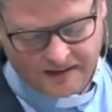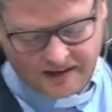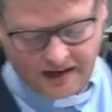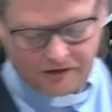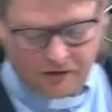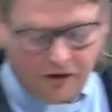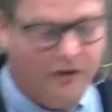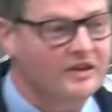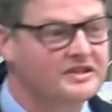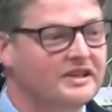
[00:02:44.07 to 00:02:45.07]
And if you're a
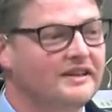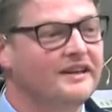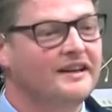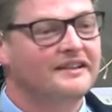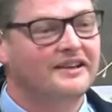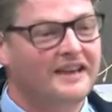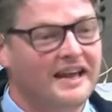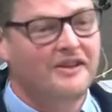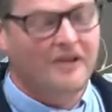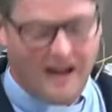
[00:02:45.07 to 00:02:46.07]
Christian today,
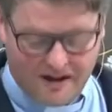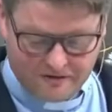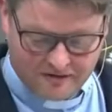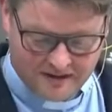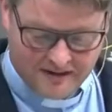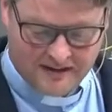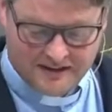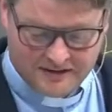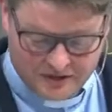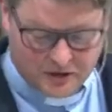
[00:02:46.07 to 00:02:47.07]
you have
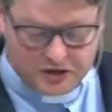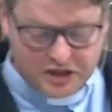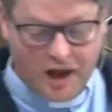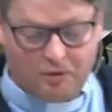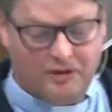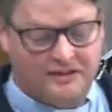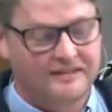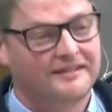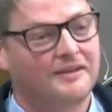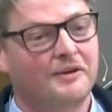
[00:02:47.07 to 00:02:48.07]
the Good Shepherd
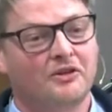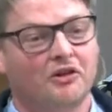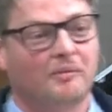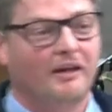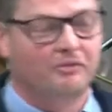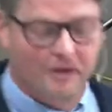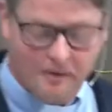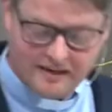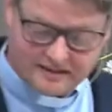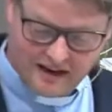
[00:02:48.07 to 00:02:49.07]
that we talked about 3
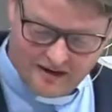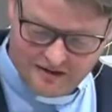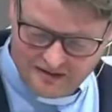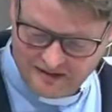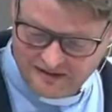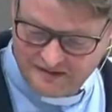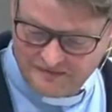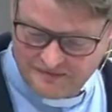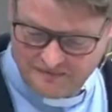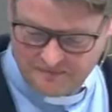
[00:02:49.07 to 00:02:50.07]
weeks ago.
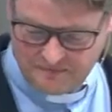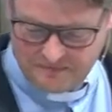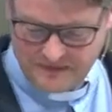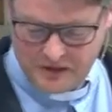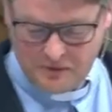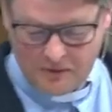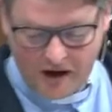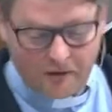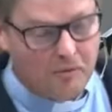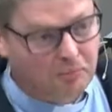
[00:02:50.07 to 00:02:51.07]
You
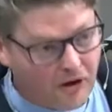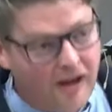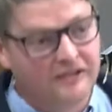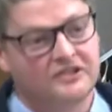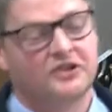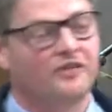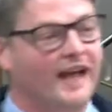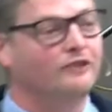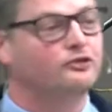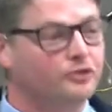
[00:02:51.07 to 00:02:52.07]
are a branch on
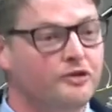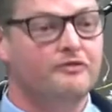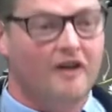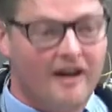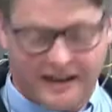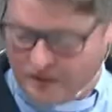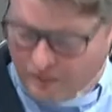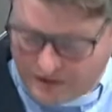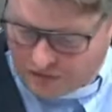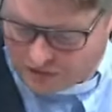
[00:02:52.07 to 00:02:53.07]
that true vine that
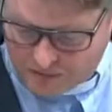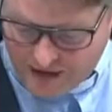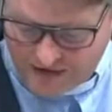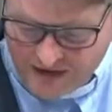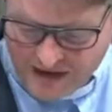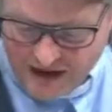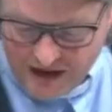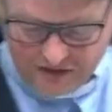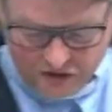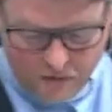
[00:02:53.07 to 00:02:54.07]
we talked about
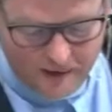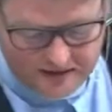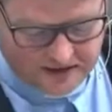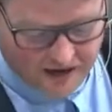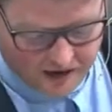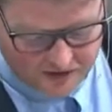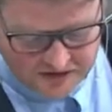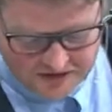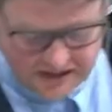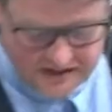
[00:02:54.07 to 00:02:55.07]
2 weeks ago, that's
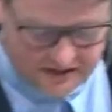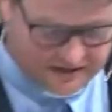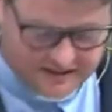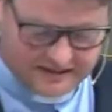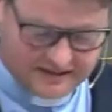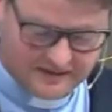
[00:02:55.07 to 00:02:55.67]
Jesus.